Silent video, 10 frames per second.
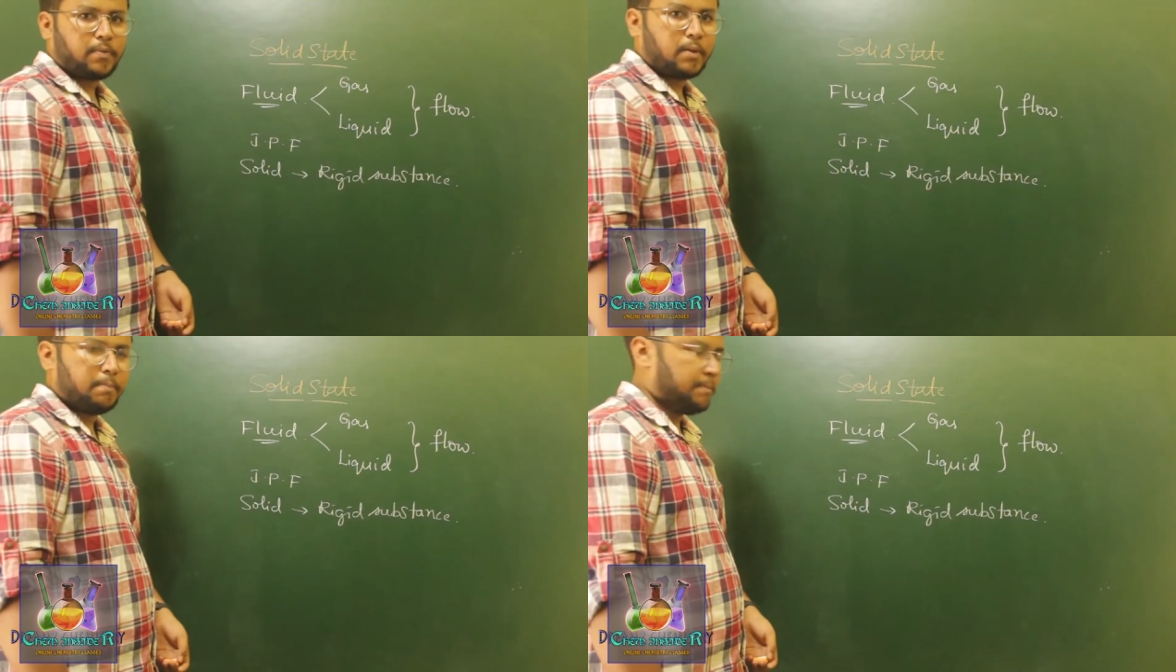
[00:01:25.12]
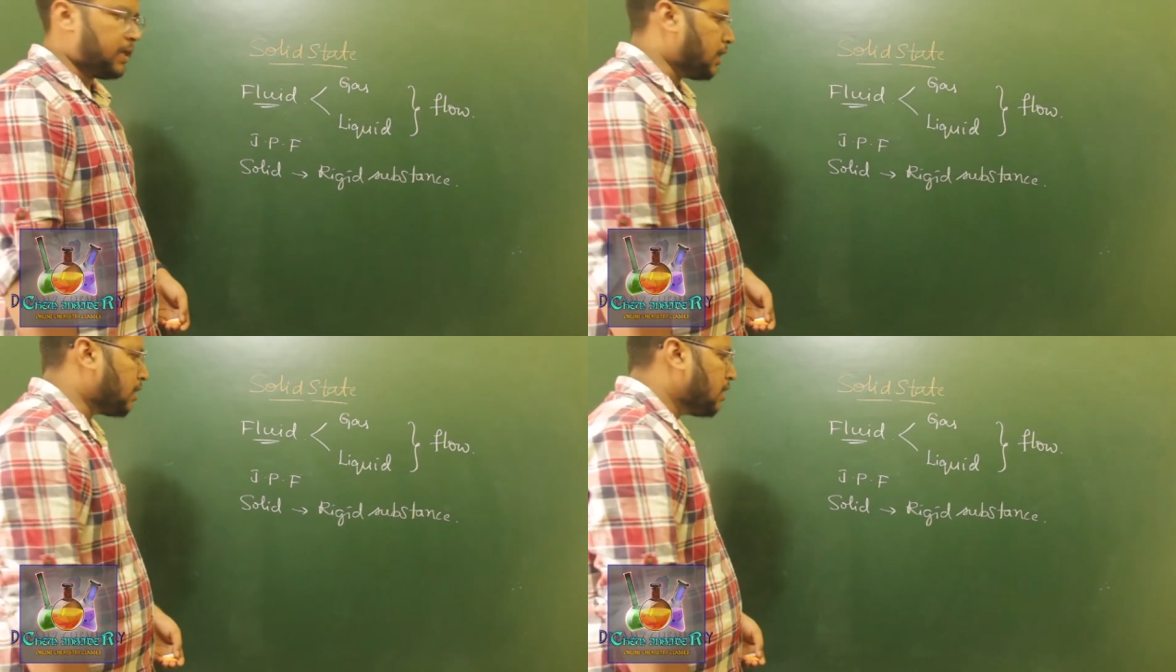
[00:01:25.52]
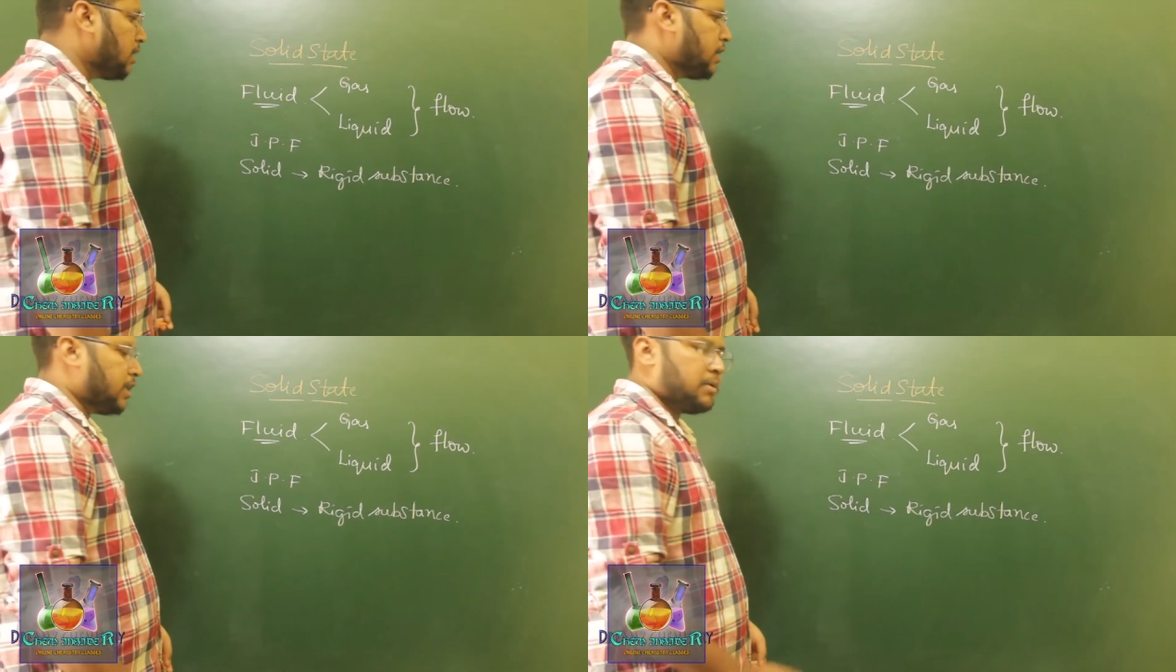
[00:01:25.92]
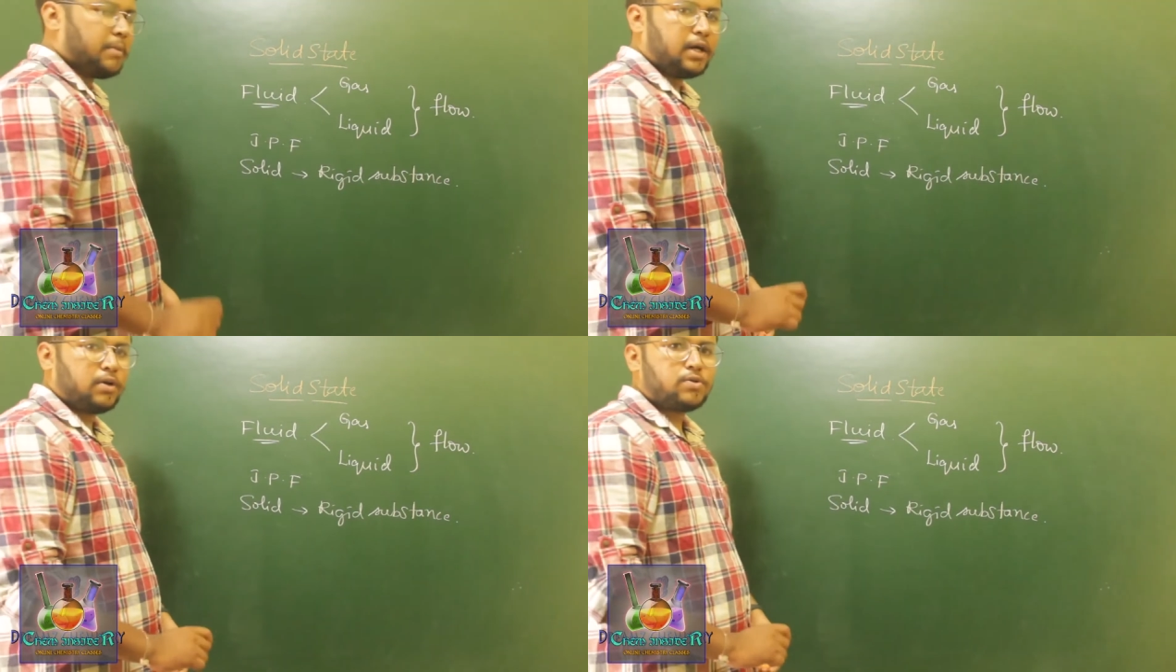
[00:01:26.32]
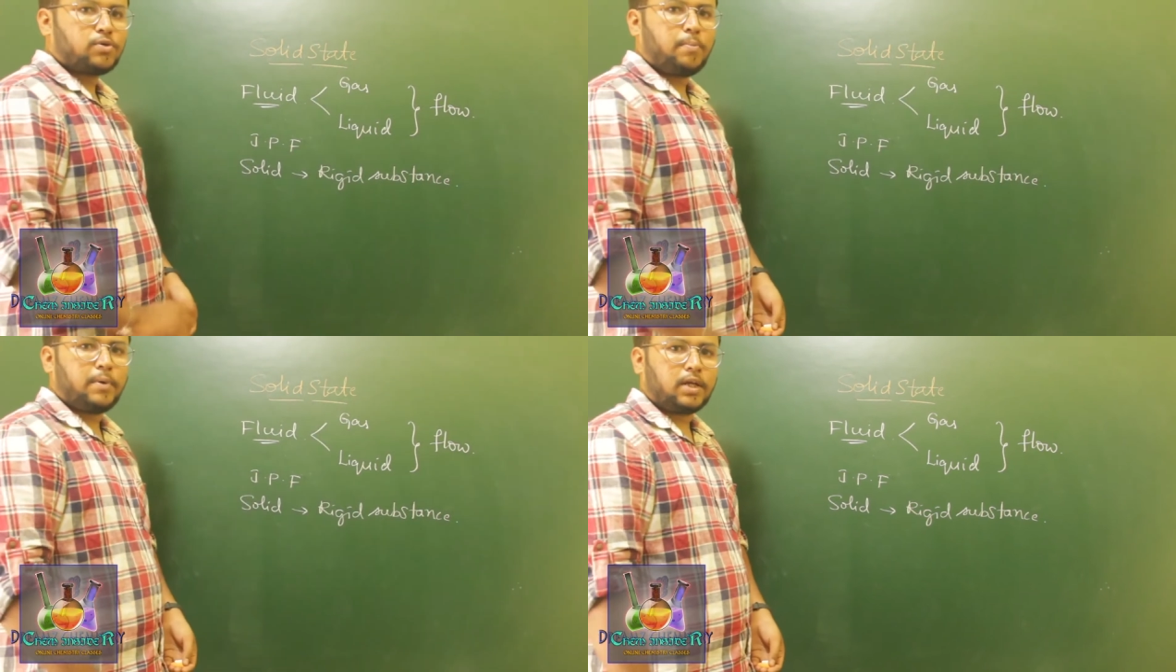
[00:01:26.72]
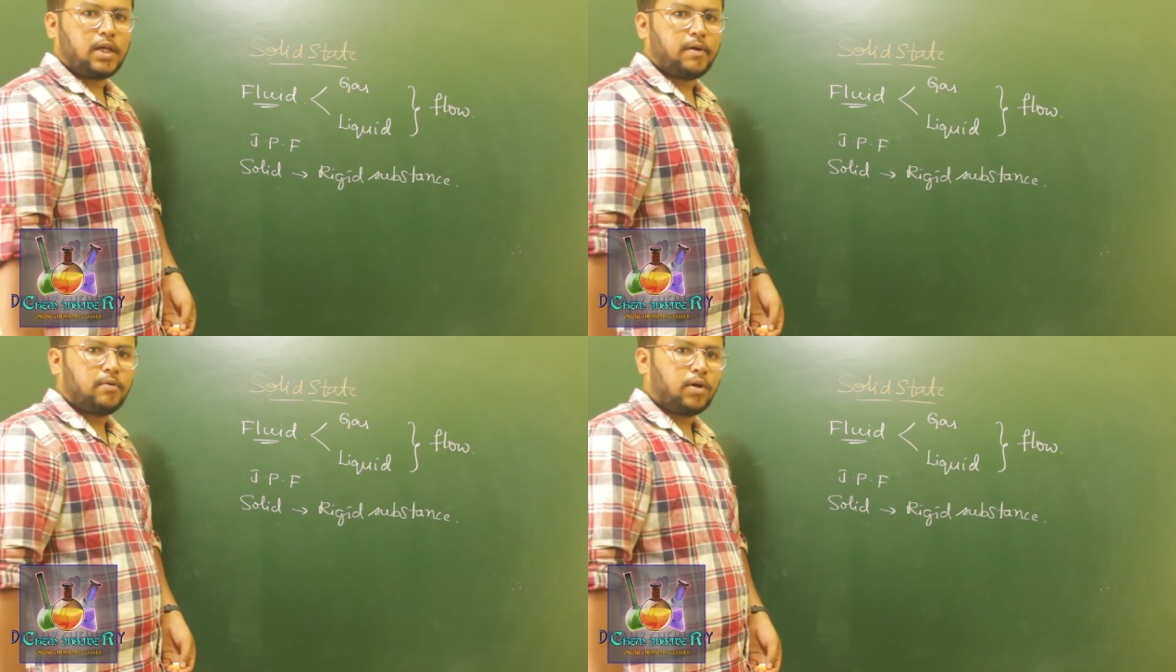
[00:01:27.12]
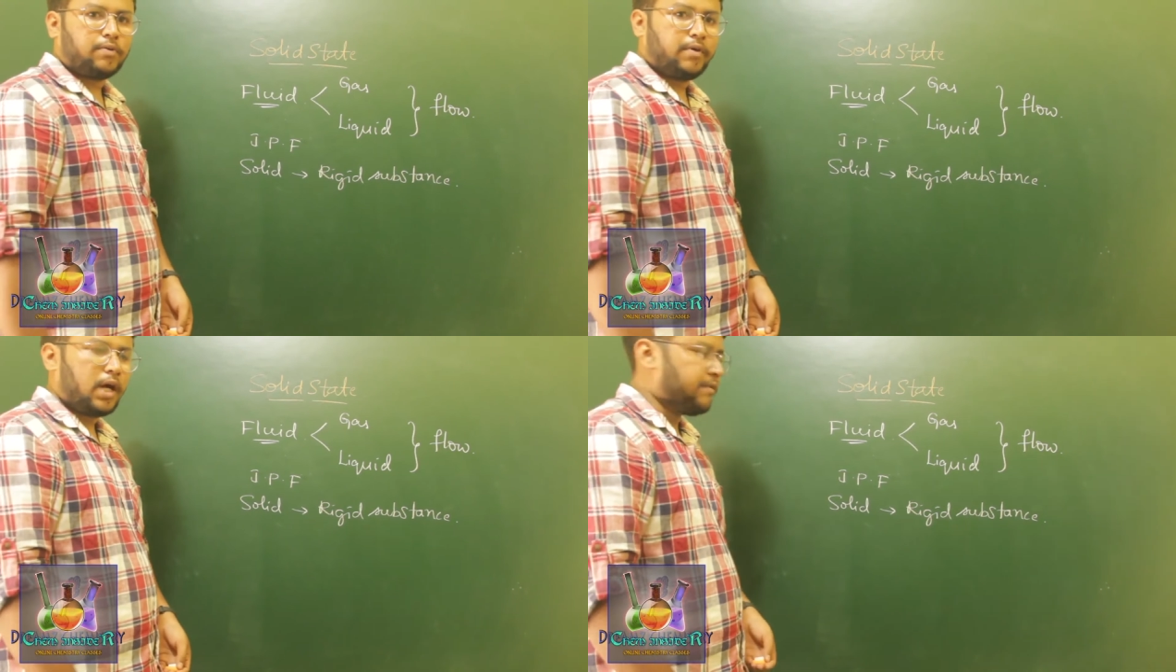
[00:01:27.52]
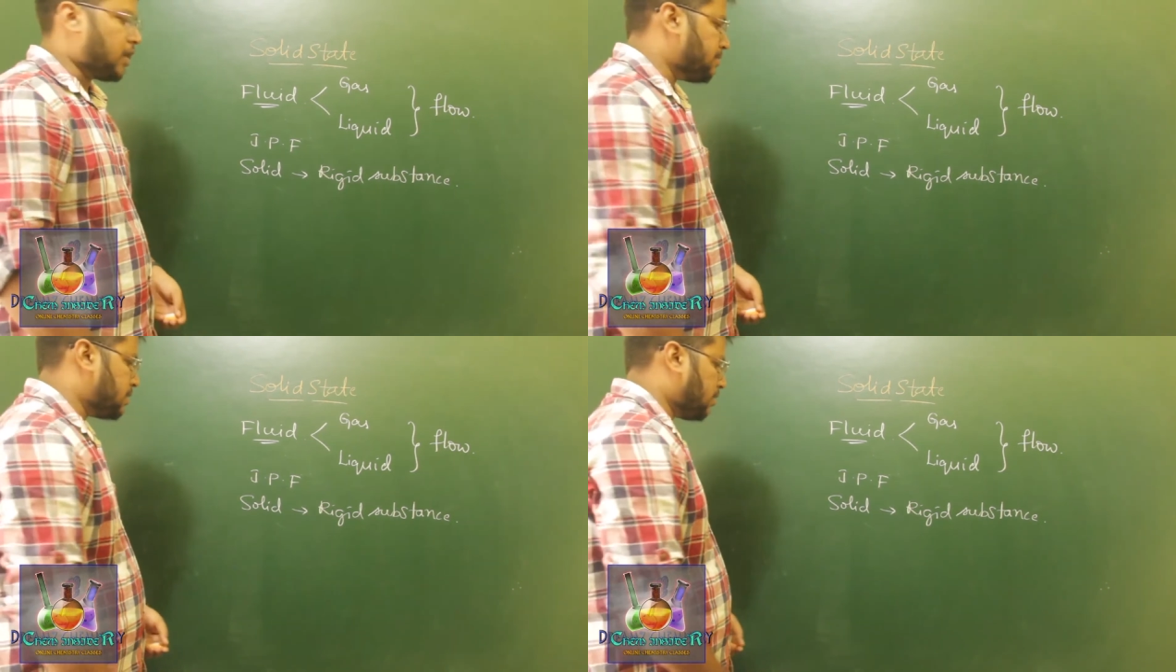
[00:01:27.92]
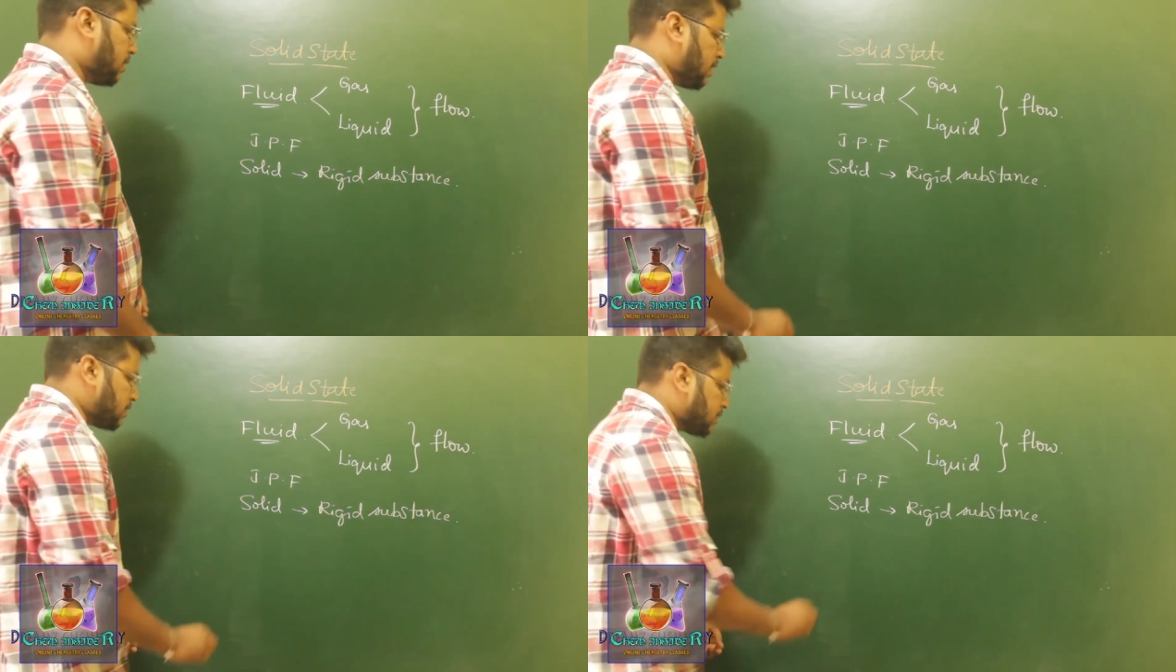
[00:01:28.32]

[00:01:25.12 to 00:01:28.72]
But in the microscopic level, what we have observed is